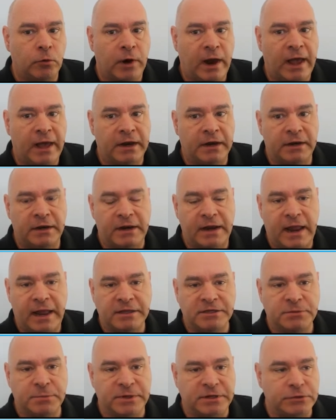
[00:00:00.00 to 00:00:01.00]
add an
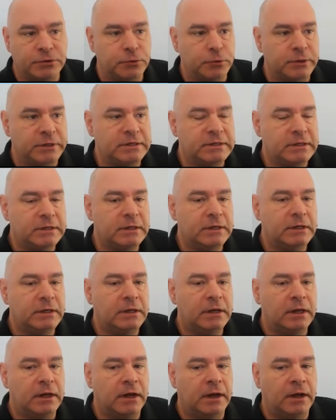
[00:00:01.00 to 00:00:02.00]
enhancement to it.
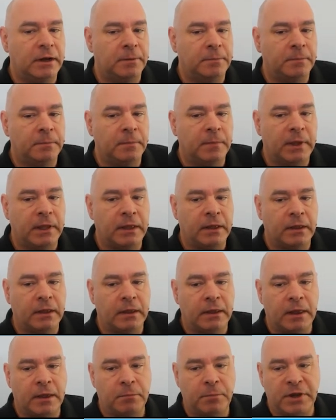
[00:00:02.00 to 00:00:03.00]

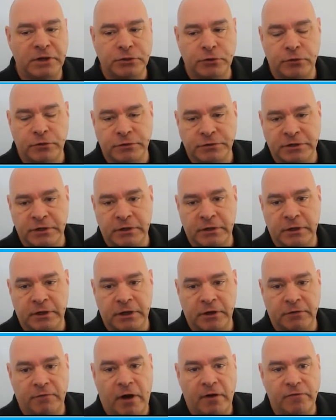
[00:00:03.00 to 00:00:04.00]
And make sure there's an
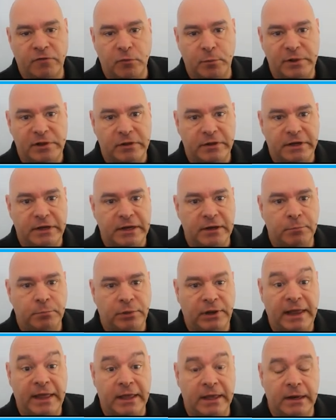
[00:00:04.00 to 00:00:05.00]
evolvability
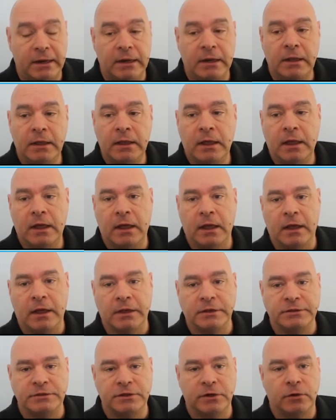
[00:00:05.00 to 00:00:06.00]
plan.
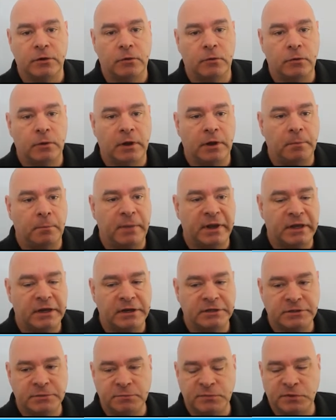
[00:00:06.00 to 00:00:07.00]

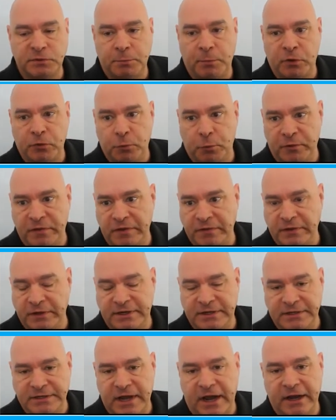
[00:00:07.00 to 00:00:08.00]
Mechanisms both within the
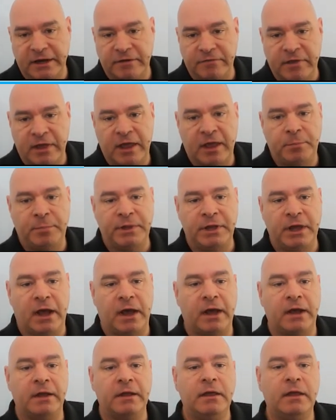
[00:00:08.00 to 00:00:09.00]
design of the
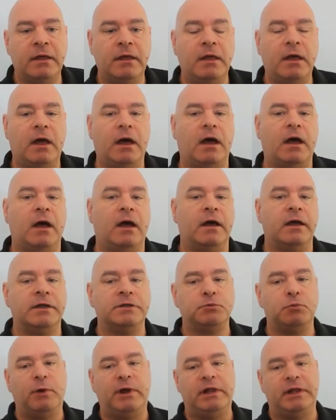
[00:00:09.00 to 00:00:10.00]
API
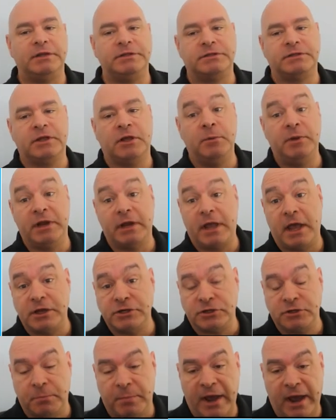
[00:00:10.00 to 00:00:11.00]
as well as
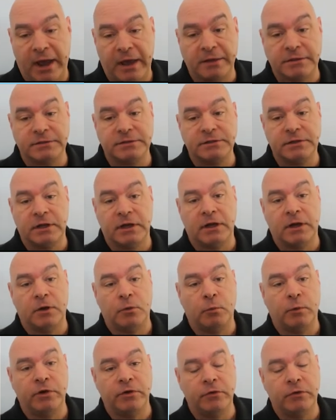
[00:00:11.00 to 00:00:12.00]
communication paths
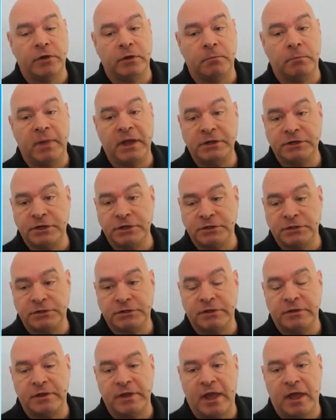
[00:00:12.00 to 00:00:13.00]
where you can make changes
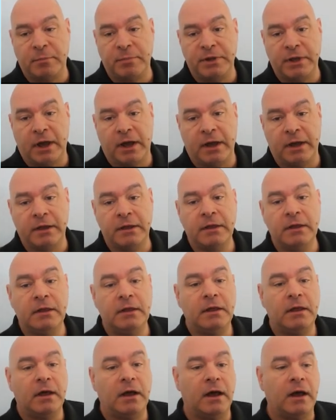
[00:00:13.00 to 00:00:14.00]
to the API
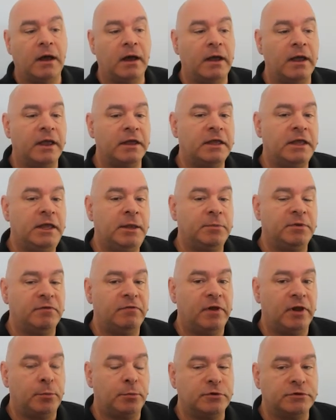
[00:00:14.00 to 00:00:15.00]
and keep
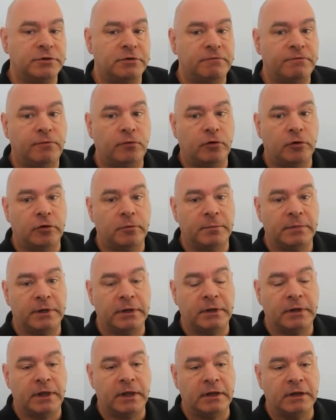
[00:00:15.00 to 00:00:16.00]
developers informed
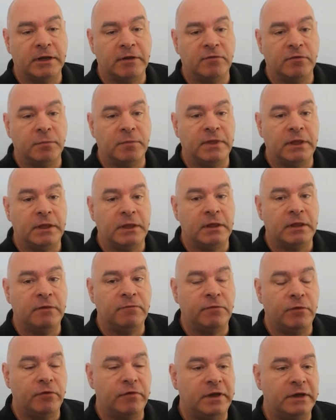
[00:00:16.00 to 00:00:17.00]
and give them the
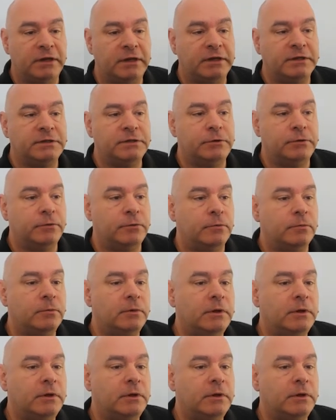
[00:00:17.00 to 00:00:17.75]
info they need to